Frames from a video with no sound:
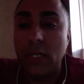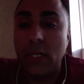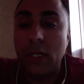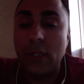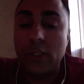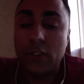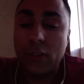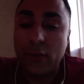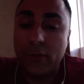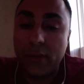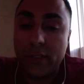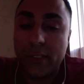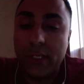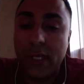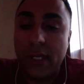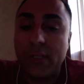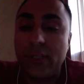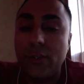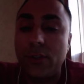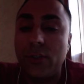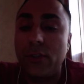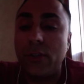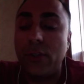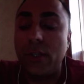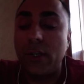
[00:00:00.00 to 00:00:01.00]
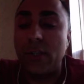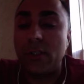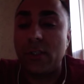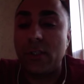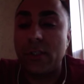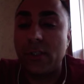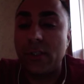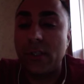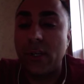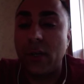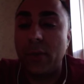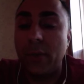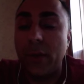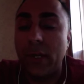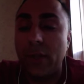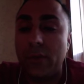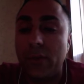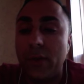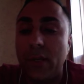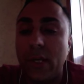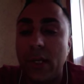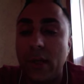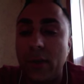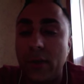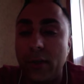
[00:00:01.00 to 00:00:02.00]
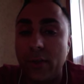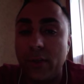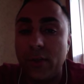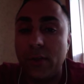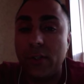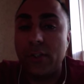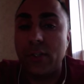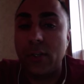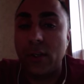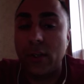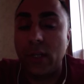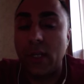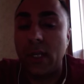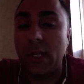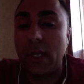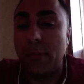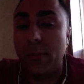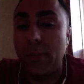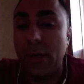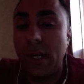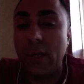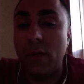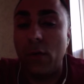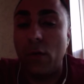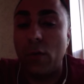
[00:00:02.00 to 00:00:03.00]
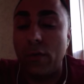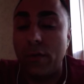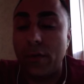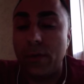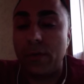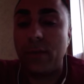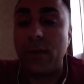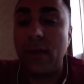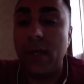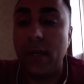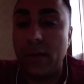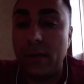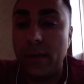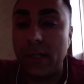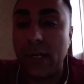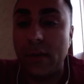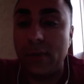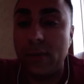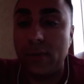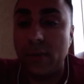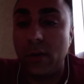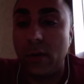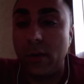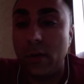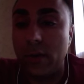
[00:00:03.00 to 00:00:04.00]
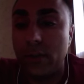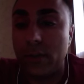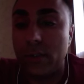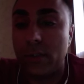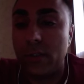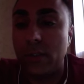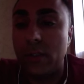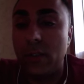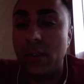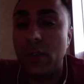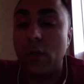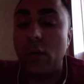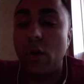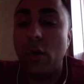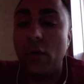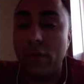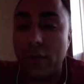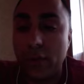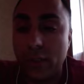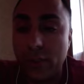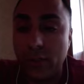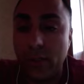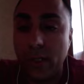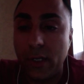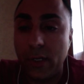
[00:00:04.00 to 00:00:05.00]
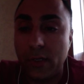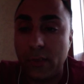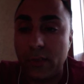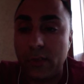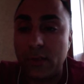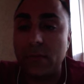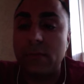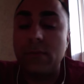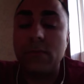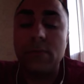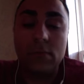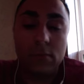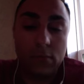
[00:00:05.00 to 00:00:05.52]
So if it takes you 2 years to sell my 300 units, you're going to get paid over $300,000 over 2 years.